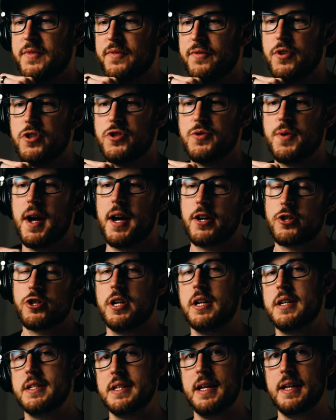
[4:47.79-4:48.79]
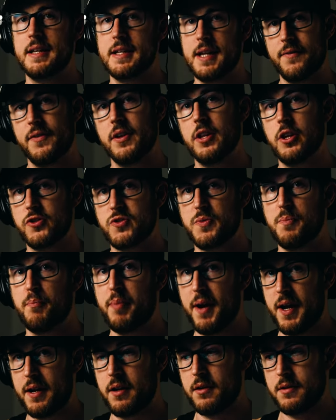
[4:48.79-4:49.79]
first reaction is it definitely looks
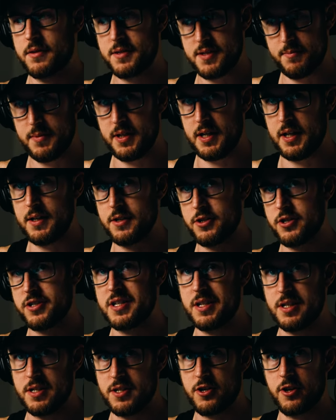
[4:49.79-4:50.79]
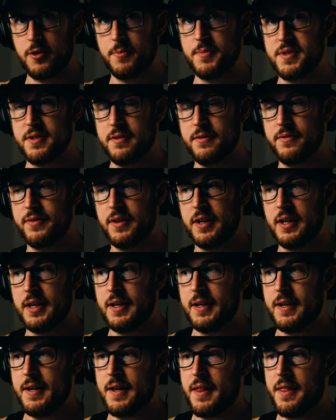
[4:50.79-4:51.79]
better to me, just in terms of
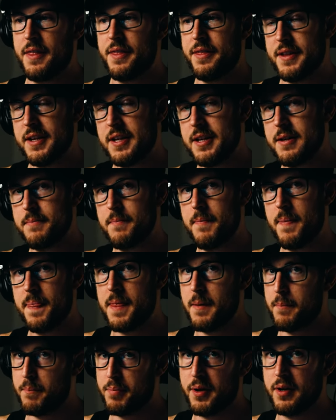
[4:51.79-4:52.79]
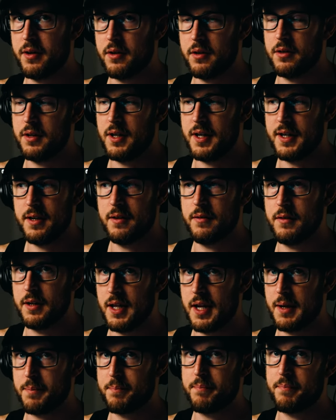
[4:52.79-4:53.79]
theme than Pearl. I didn't
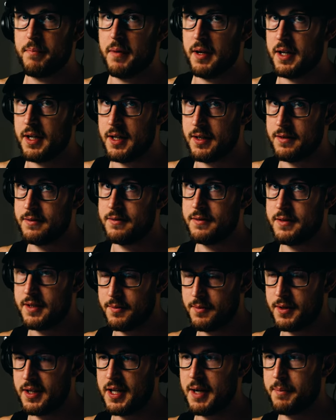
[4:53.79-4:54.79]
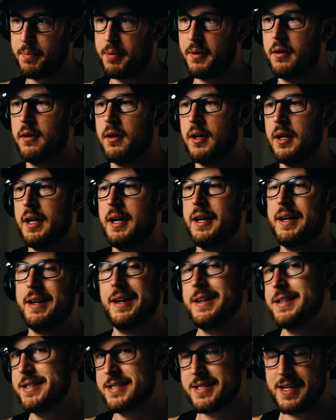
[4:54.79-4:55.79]
really like Pearl.
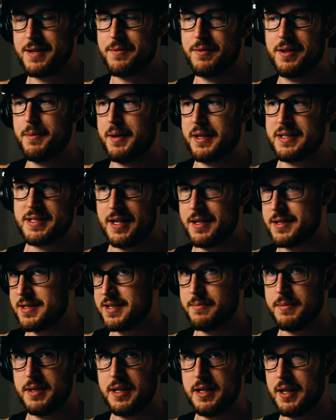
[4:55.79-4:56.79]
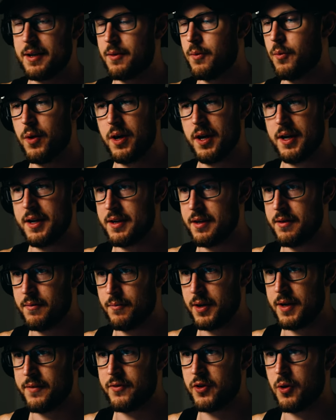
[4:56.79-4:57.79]
It just didn't really make sense to me. Like, what
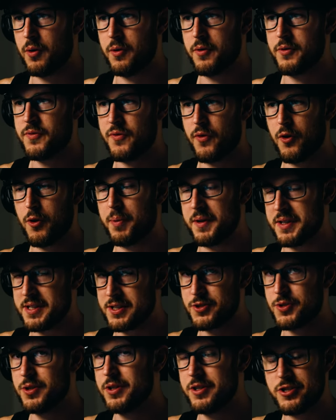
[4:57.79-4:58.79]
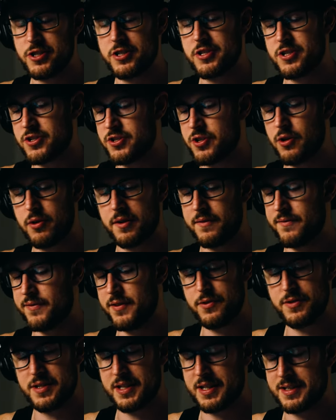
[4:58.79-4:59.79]
we're even going for, but the trilogy is just so
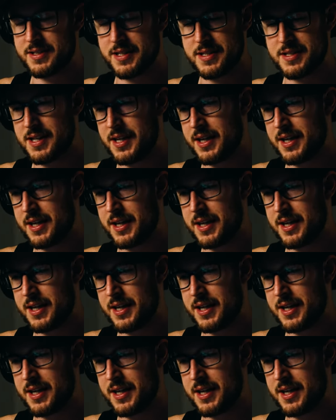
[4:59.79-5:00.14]
confusing because it's